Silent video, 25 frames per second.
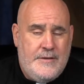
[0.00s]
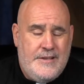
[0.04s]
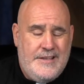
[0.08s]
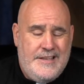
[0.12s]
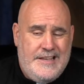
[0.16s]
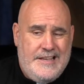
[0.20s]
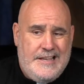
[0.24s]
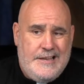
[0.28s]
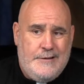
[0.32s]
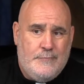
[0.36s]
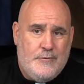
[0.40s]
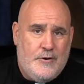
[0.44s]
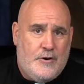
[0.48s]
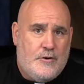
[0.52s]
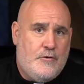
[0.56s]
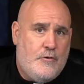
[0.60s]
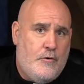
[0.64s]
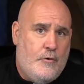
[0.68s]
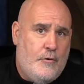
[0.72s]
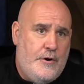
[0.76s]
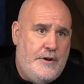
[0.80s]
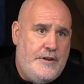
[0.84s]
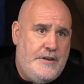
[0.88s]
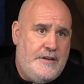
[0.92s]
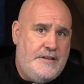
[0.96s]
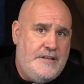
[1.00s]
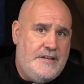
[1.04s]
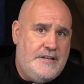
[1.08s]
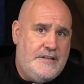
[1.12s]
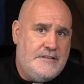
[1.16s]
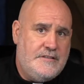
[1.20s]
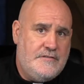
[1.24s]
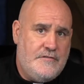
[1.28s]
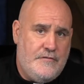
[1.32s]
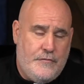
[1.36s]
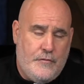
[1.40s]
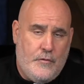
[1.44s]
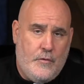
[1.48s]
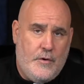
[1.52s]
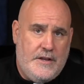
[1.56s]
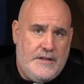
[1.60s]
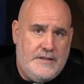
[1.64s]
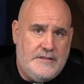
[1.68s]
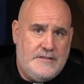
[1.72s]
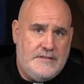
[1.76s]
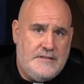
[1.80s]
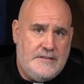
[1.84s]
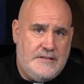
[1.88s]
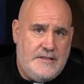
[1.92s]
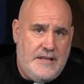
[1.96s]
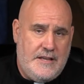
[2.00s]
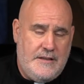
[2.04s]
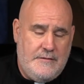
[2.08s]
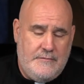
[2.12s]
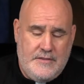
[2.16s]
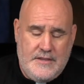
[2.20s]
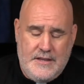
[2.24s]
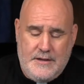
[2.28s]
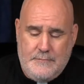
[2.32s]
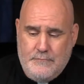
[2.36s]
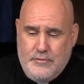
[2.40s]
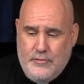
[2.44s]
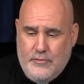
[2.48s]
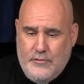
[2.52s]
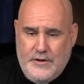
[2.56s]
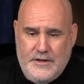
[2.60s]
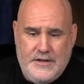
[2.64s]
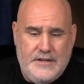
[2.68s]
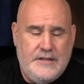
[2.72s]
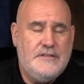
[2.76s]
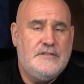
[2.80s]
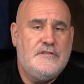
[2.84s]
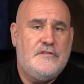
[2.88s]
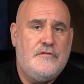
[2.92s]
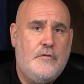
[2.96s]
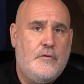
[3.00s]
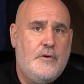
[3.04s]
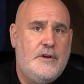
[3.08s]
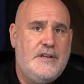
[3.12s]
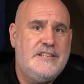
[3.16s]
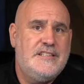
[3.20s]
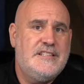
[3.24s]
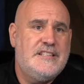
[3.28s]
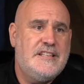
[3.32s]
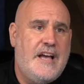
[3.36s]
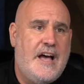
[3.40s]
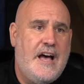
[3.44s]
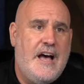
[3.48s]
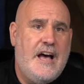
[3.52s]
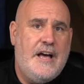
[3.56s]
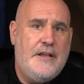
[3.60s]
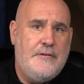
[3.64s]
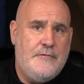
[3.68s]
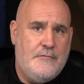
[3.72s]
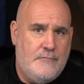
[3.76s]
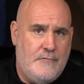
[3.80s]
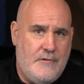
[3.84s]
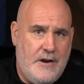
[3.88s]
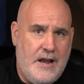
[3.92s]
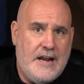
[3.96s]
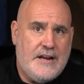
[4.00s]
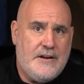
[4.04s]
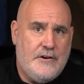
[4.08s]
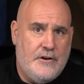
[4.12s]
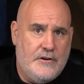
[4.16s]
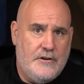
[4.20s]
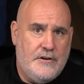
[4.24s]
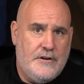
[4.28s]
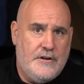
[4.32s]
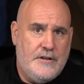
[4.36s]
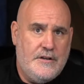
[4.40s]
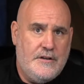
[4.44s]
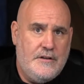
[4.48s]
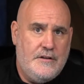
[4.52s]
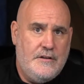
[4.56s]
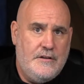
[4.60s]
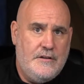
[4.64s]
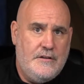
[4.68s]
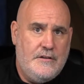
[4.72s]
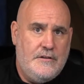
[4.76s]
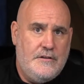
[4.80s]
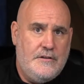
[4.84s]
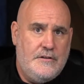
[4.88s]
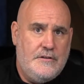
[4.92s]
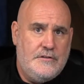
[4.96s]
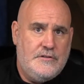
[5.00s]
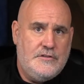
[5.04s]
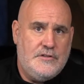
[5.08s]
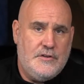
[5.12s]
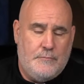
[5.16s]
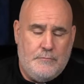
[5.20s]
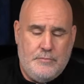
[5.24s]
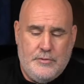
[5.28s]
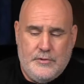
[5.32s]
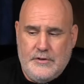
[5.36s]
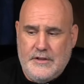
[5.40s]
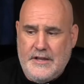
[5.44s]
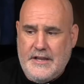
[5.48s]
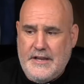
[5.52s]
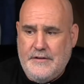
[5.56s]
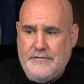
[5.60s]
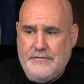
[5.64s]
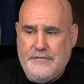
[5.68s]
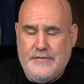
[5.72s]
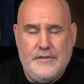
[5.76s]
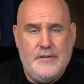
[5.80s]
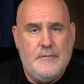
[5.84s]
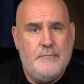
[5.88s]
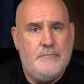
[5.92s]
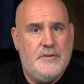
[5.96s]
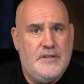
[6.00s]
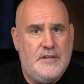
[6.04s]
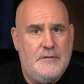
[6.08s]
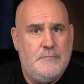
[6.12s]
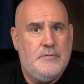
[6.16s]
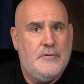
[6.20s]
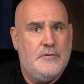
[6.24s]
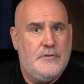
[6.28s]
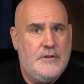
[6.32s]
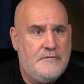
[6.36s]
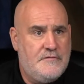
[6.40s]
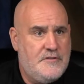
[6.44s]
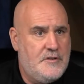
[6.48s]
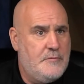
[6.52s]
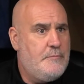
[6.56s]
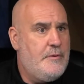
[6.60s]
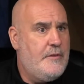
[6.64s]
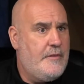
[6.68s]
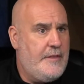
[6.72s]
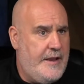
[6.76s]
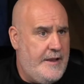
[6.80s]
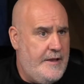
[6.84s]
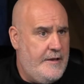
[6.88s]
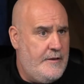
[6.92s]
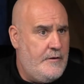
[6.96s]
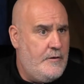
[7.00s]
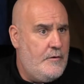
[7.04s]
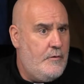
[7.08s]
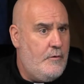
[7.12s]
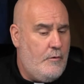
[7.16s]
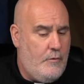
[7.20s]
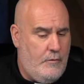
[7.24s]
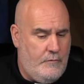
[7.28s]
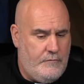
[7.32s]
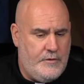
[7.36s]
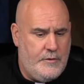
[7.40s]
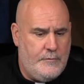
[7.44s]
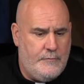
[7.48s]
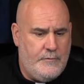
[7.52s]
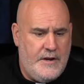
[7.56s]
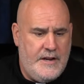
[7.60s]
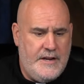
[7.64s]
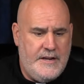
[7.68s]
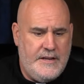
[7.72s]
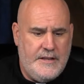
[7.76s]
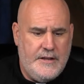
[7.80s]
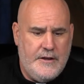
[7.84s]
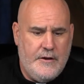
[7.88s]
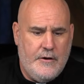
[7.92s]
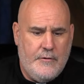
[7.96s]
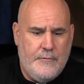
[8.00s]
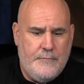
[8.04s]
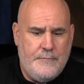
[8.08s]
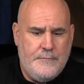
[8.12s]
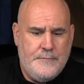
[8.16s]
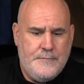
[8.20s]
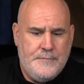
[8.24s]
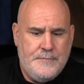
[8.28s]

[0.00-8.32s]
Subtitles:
He recorded his voice. They put his voice on record to play for the people of Japan over the radio.